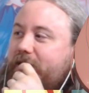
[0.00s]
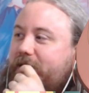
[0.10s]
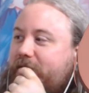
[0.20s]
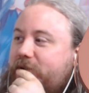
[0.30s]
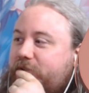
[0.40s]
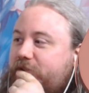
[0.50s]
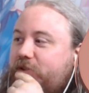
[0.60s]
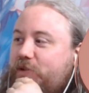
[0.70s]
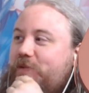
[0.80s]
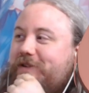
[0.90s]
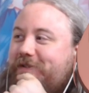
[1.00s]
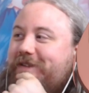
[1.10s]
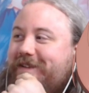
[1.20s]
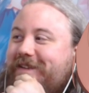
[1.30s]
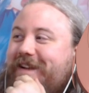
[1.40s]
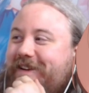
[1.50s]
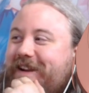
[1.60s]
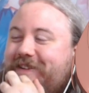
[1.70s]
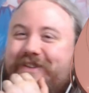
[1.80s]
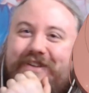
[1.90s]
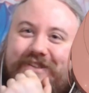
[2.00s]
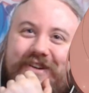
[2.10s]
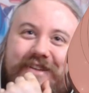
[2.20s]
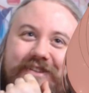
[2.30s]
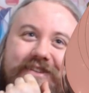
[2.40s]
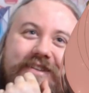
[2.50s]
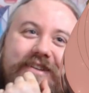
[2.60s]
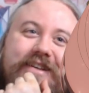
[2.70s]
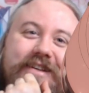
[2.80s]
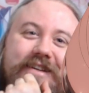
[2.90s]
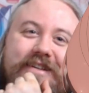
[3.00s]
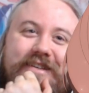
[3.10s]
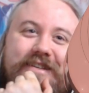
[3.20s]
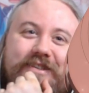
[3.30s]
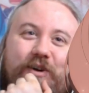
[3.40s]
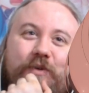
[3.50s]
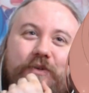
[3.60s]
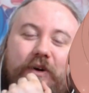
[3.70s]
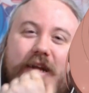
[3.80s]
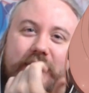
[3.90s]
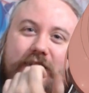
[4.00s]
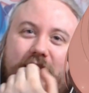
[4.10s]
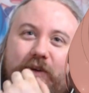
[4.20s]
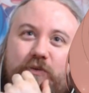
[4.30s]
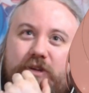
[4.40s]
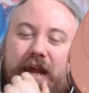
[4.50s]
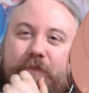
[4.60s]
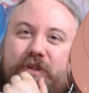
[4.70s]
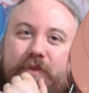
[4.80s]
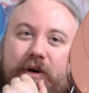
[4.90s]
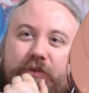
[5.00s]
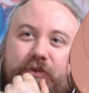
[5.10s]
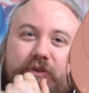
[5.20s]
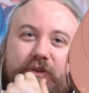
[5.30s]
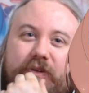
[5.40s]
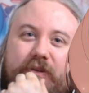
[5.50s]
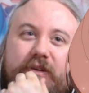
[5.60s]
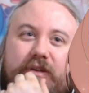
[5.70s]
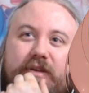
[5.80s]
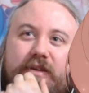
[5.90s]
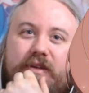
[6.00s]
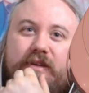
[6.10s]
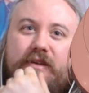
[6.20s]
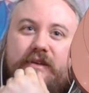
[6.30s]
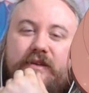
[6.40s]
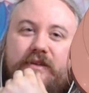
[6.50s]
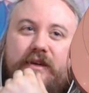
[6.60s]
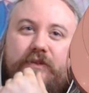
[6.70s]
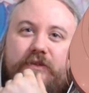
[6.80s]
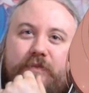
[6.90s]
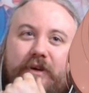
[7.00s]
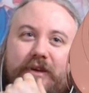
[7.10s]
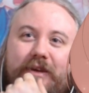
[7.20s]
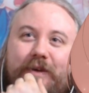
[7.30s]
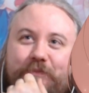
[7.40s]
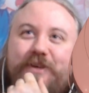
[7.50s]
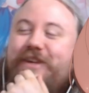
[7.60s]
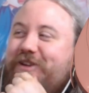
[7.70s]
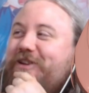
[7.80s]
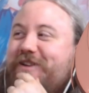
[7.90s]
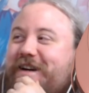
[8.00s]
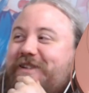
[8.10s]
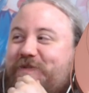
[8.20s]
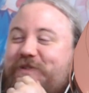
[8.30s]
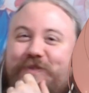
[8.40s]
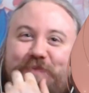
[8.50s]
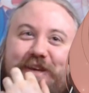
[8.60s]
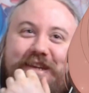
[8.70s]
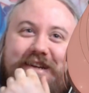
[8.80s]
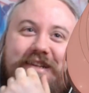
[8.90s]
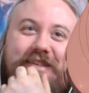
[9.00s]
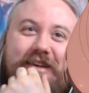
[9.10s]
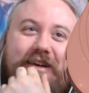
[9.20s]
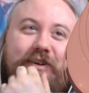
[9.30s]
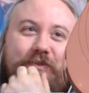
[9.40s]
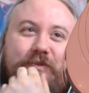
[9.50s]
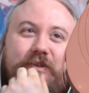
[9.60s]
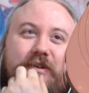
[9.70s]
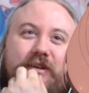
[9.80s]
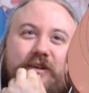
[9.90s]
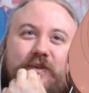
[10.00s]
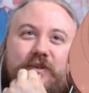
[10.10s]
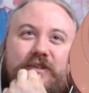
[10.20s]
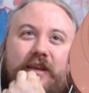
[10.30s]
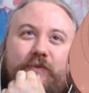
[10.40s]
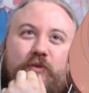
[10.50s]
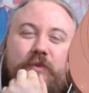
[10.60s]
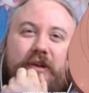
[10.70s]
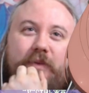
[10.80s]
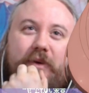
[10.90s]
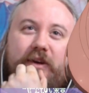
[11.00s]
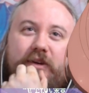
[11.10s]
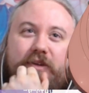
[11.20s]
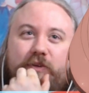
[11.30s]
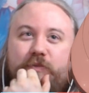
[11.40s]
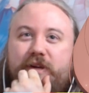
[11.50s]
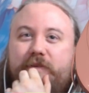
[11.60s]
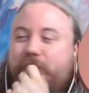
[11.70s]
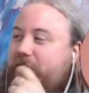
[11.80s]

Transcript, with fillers: like going to school and so on, yeah, yeah. I love it, that's great. This old, oh yeah, there's a guy called helps him out, you know. so this, peanuts, what's a peanuts? Yeah, oh, who is that woman in the background there? Could be uh, maybe an